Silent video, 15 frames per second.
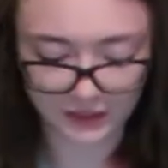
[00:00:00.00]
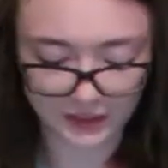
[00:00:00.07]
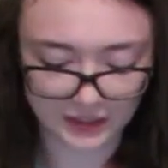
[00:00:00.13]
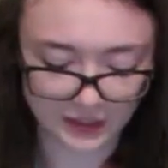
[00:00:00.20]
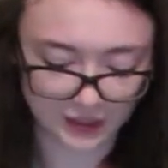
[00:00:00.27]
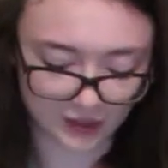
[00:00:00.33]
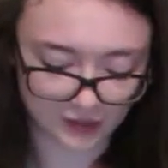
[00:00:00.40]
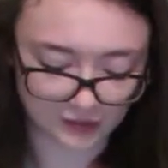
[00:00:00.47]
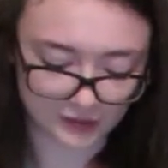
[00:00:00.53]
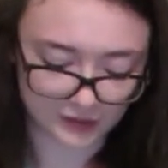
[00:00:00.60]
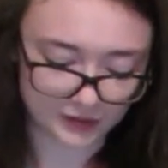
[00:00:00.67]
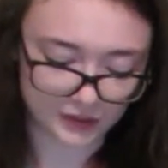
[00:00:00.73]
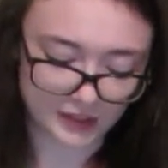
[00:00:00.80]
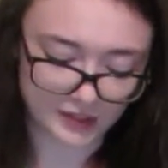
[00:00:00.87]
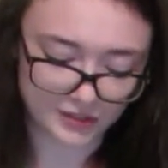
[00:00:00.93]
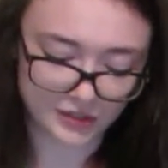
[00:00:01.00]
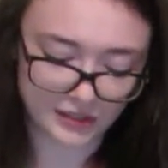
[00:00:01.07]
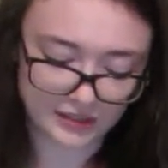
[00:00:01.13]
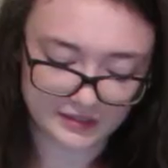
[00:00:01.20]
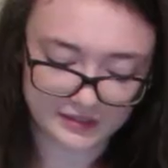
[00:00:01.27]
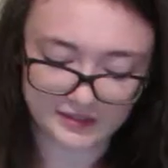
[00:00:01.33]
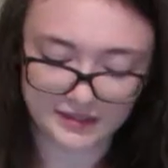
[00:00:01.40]
And as
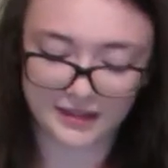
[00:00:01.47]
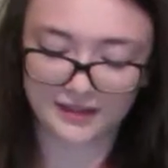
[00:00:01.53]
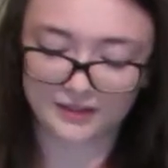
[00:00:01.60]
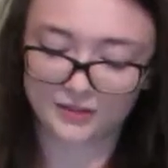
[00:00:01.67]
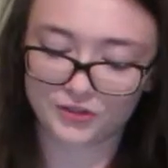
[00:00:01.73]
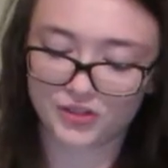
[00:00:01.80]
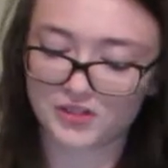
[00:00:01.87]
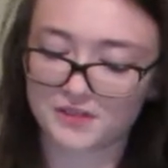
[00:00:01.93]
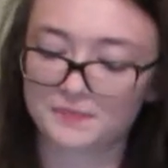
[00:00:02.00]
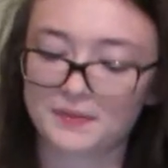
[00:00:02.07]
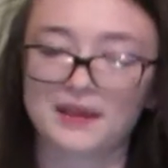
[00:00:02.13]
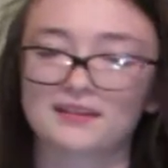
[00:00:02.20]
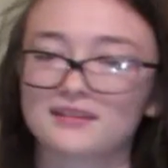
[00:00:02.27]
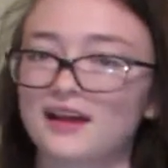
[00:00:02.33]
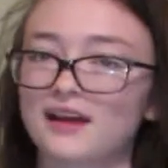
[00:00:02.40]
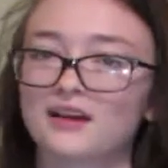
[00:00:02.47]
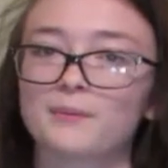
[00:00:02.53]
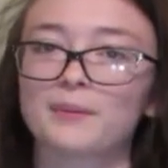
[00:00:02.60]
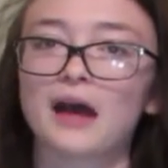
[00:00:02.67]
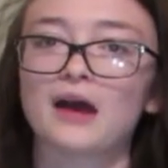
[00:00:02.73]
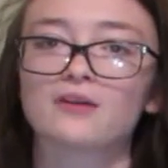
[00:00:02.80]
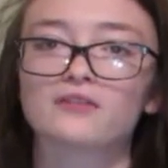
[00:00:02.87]
you can see, I could just pick that
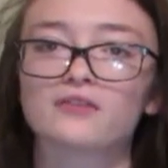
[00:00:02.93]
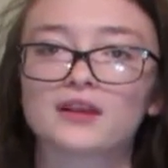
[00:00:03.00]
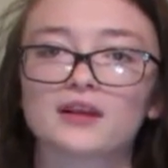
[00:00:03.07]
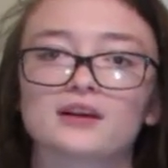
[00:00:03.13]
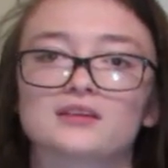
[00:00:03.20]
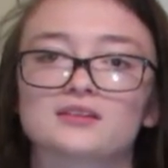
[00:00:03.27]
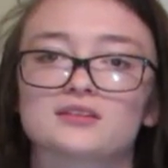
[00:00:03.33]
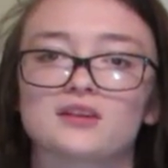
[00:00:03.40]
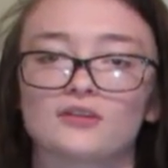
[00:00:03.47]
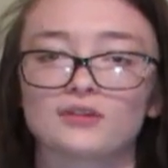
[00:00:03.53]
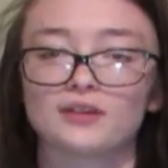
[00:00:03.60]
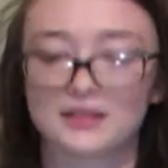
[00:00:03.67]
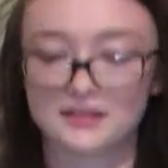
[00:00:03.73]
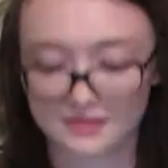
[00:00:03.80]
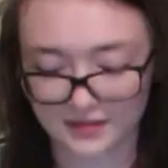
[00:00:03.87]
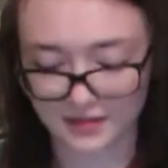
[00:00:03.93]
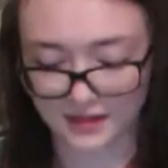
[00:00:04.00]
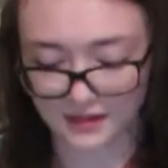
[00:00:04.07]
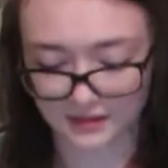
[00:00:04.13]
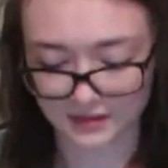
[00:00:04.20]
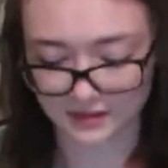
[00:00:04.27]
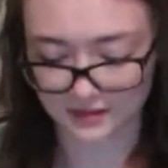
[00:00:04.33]
up out of there. It's not really
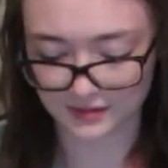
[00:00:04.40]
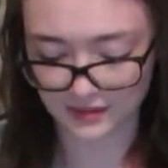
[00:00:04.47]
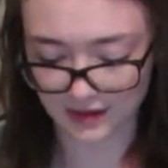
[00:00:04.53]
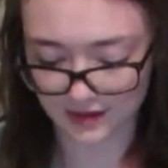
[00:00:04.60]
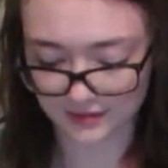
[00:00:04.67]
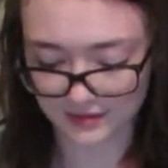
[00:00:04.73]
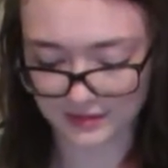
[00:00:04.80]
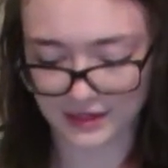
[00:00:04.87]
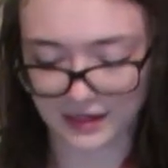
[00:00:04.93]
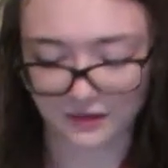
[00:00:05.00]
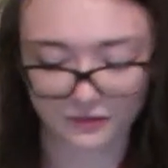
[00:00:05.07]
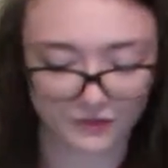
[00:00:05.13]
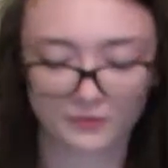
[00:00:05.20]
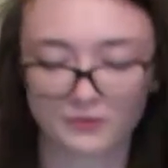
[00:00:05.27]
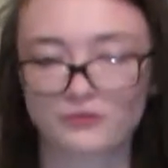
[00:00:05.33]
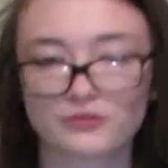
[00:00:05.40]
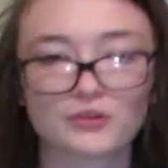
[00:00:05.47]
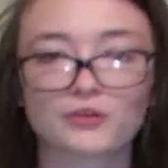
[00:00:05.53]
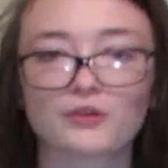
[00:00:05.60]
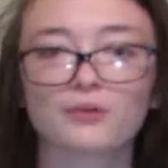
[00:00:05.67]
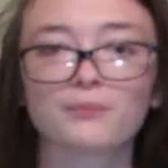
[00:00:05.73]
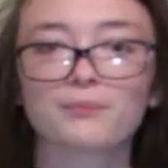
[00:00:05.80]
sticking to the side, aside from a few
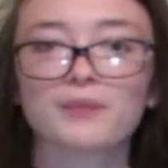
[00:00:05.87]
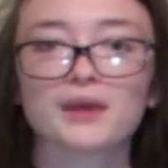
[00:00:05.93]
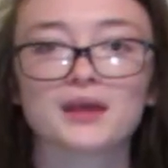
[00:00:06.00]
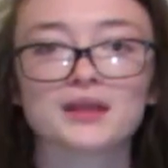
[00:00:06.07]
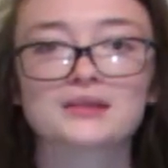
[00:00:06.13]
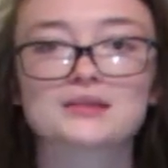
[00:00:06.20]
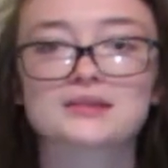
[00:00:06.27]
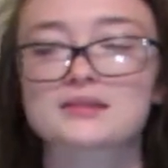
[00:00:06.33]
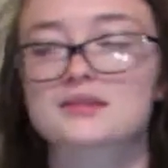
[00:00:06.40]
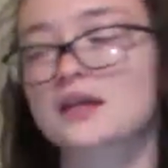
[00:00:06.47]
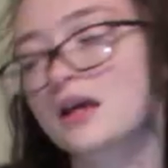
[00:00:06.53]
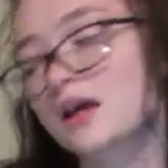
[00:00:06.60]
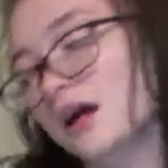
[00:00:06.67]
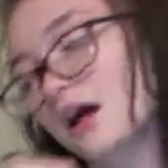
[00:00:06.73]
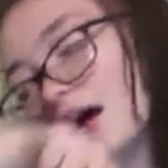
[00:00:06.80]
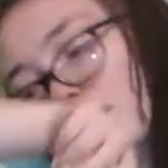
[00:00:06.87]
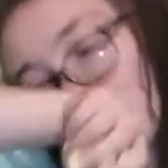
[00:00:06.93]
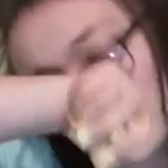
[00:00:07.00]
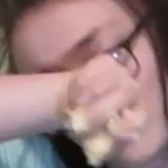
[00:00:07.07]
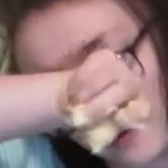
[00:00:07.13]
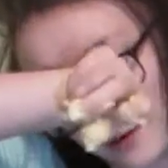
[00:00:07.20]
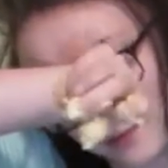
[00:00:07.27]
little bits.
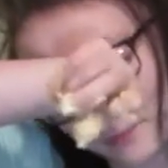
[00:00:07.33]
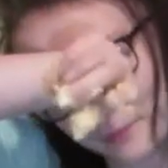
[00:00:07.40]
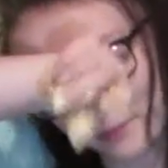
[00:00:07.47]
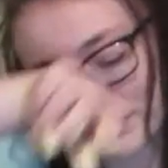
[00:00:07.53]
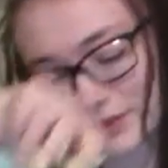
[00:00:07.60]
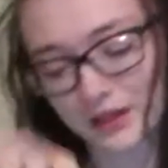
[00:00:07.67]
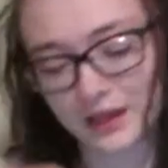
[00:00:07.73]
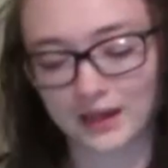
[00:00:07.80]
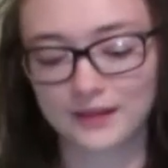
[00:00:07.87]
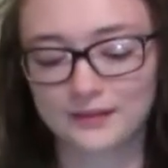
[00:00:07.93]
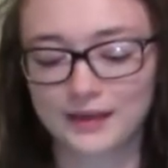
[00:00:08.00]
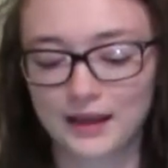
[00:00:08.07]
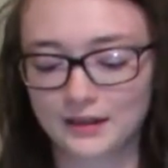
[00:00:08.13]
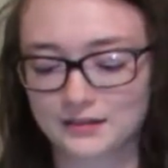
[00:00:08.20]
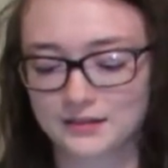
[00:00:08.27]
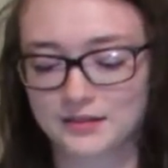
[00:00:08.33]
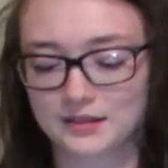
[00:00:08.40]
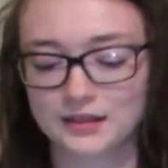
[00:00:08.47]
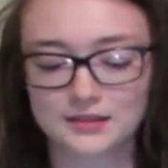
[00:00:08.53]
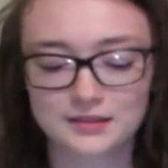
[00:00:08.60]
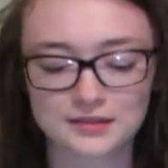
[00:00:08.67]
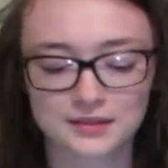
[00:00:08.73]
And that's the
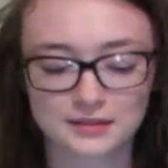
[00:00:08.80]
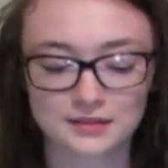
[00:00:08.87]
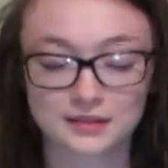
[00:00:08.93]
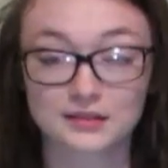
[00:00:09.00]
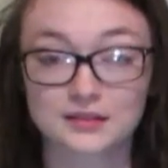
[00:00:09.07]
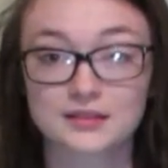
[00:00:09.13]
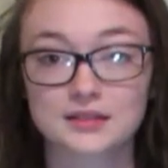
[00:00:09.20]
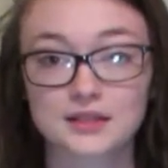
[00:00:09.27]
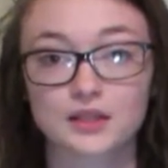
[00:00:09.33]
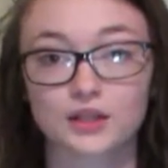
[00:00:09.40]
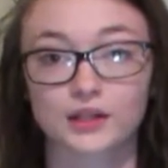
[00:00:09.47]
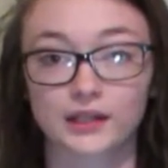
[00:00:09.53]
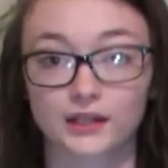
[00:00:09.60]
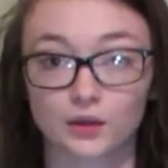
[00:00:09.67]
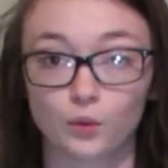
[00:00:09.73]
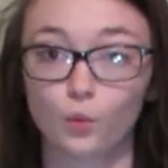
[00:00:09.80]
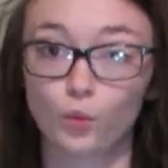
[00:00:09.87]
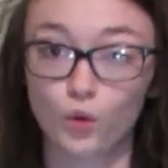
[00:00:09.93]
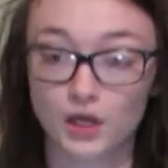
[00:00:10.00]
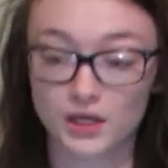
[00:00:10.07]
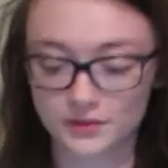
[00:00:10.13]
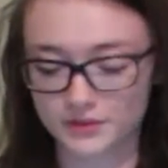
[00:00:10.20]
consistency you're gonna
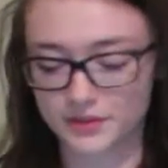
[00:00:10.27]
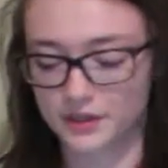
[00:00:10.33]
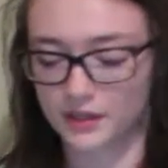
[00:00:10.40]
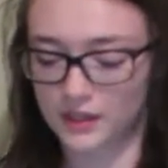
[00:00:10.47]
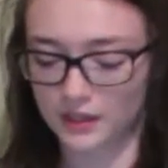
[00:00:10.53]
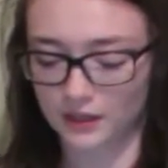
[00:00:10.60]
want.